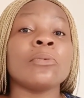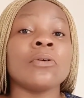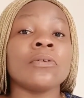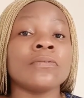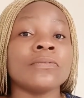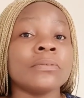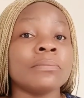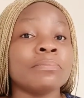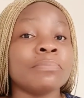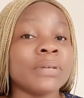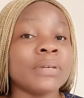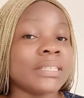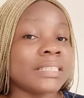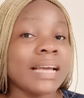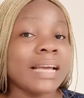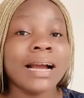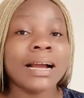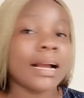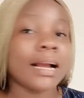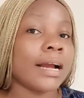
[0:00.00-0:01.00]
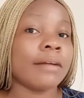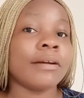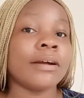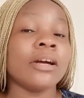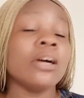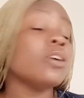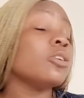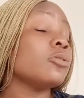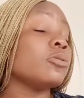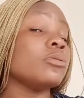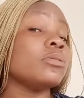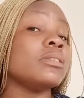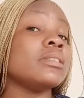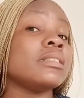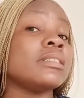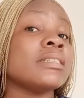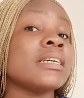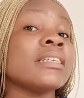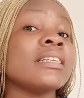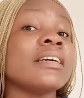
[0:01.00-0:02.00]
the best Akara to
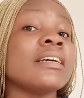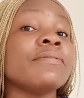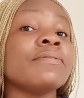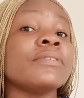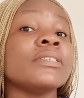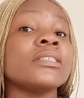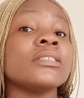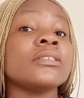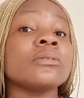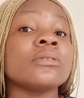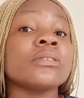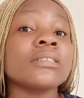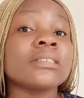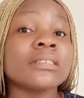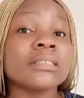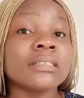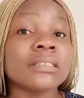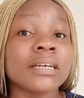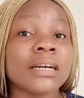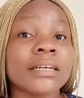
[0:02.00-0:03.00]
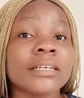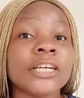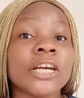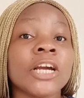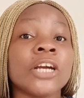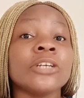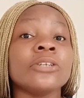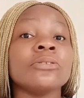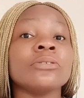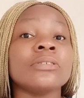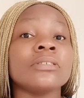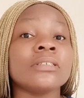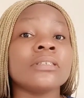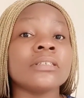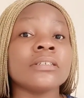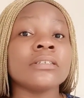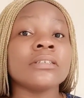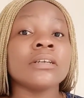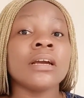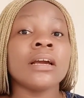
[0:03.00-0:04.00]
design every single style you
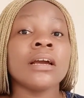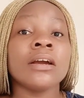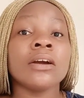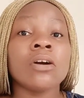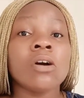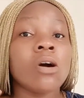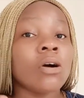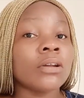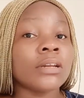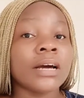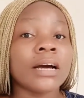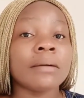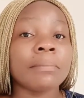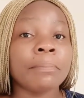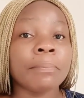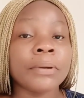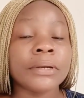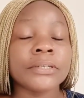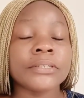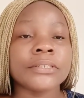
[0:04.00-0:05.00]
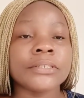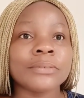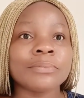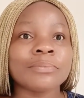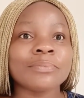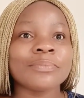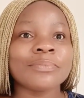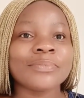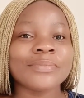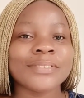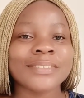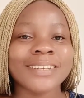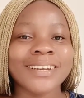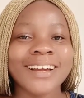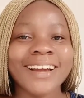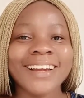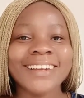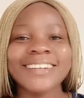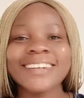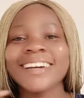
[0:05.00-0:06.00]
see on her page.
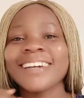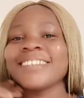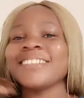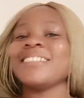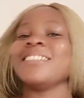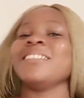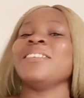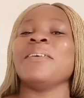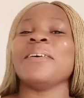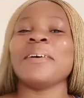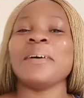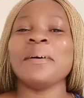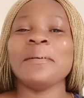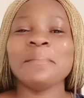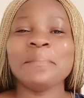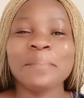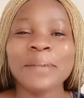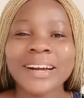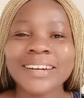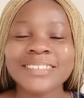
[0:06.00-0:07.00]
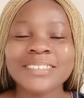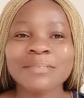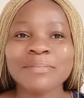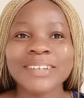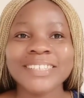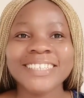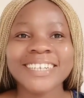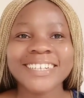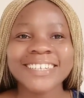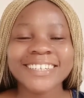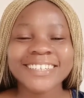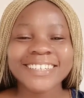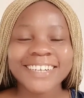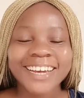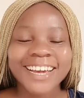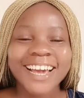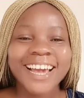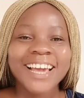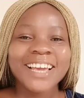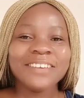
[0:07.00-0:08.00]
Hi guys, welcome back to my channel.
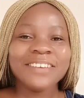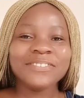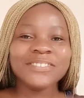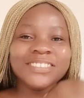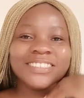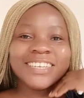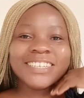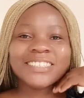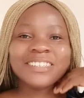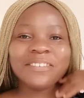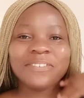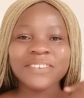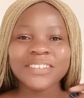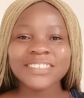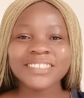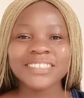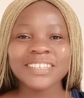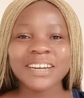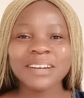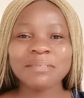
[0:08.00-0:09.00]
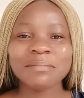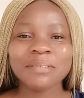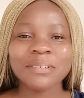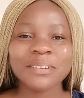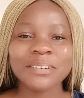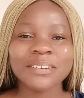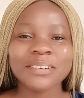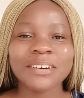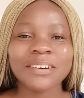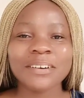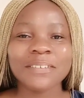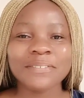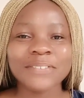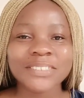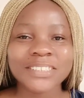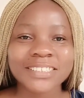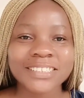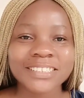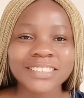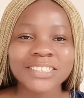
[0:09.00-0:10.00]
If today is your first time of
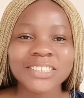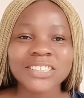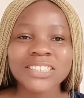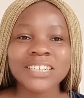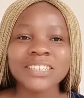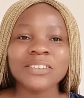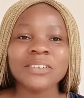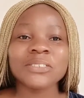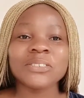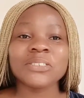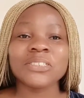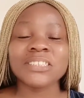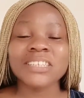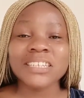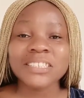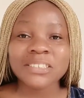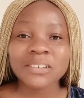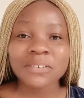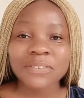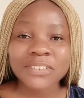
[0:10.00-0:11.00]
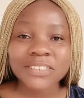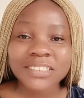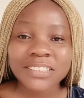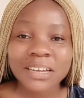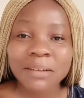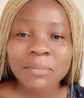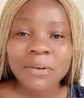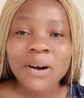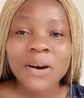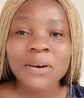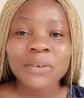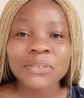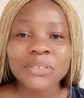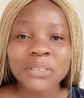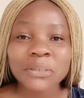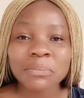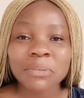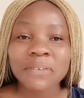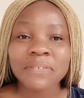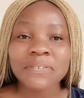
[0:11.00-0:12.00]
visiting this channel, or today is your first time of
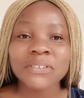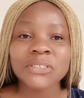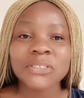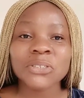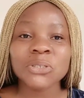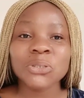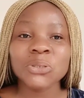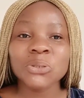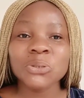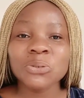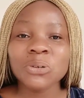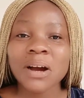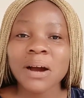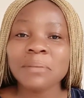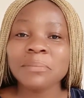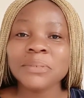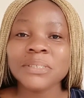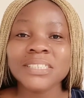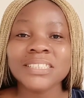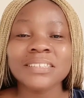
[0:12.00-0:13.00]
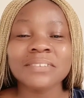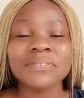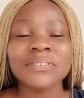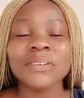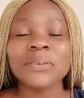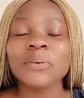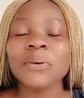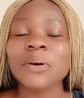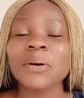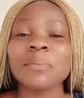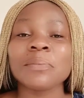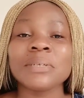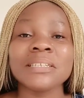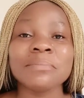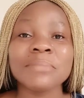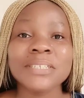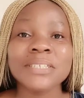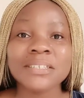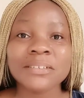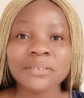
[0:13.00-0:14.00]
seeing my face, you are most definitely welcome. My
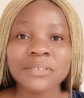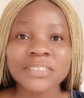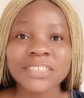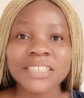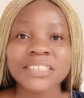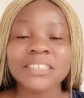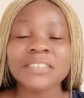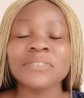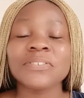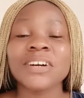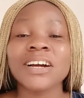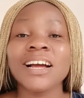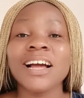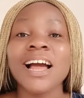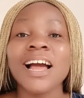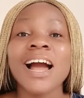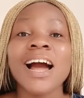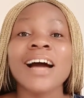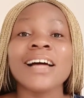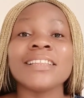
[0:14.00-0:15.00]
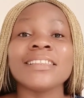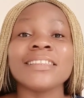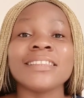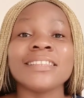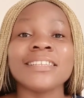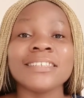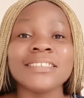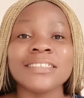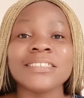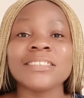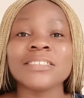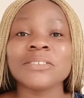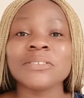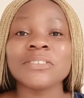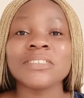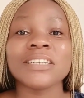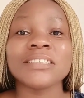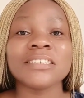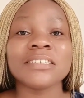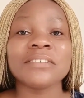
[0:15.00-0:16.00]
name is Ihonda Jennifer, and this is
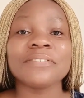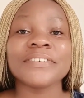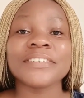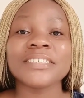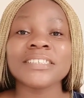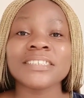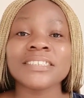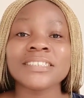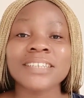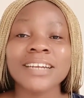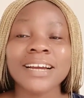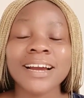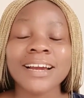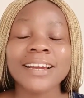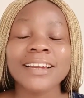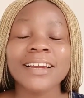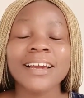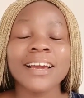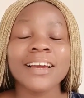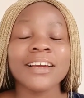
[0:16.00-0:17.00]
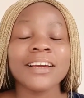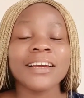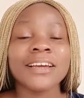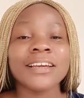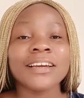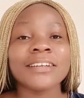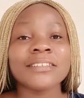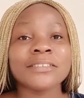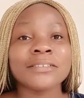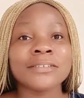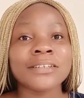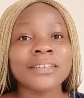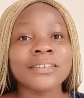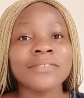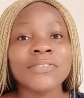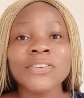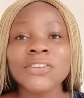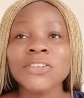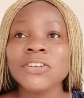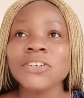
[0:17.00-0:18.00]
Ihonda Jennifer Style. Yeah, today's
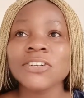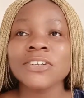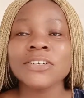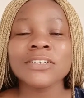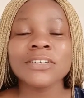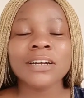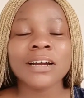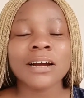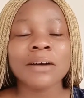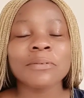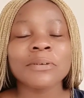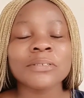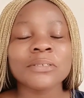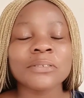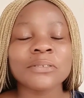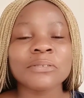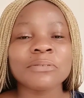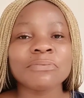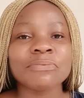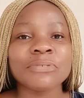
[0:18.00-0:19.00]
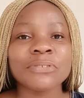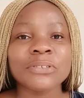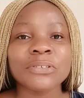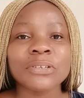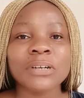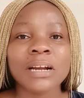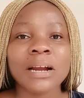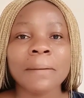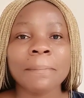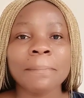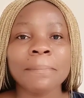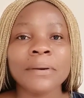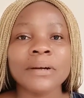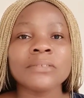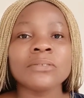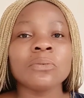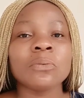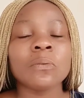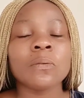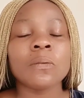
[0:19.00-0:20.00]
video, I want to review
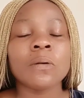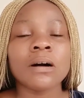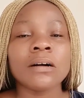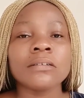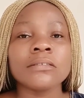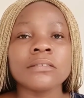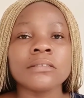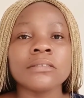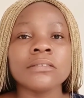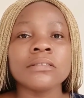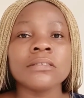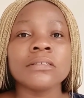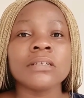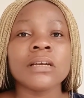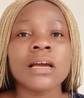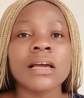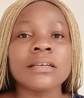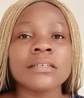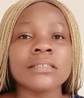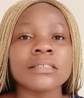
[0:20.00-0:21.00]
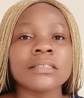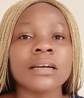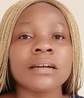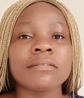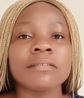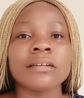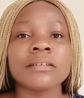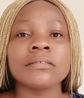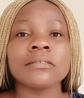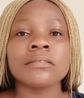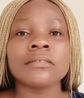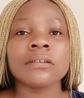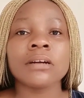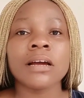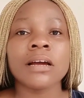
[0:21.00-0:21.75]
about one good Instagram